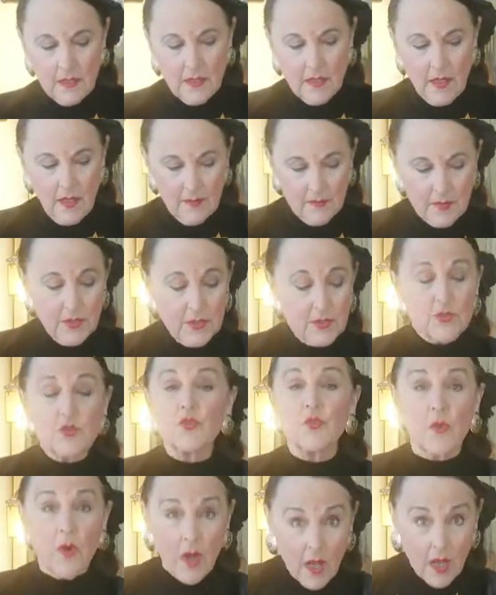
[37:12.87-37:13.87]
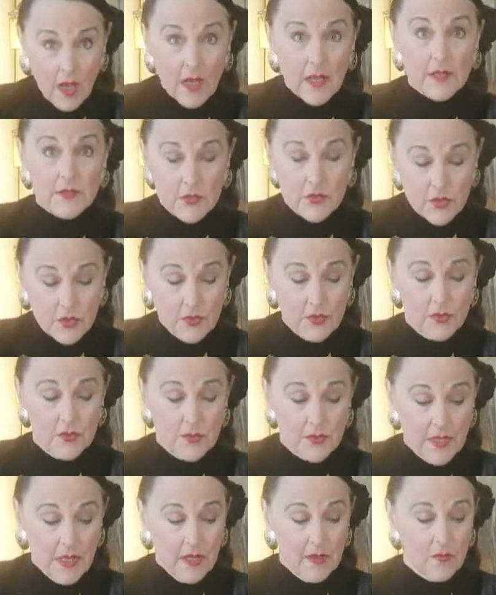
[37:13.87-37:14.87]
going to try to
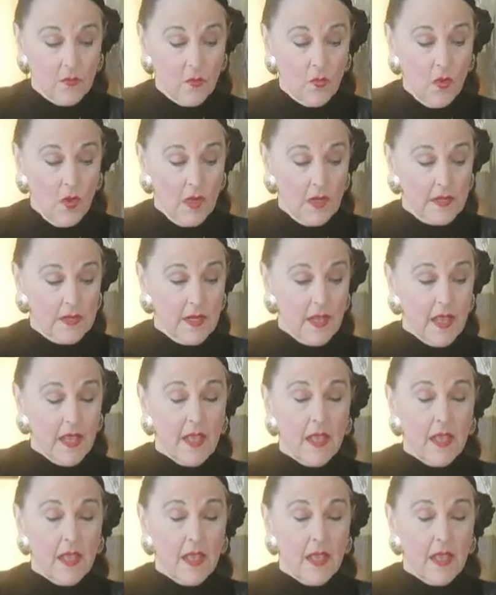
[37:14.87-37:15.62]
get one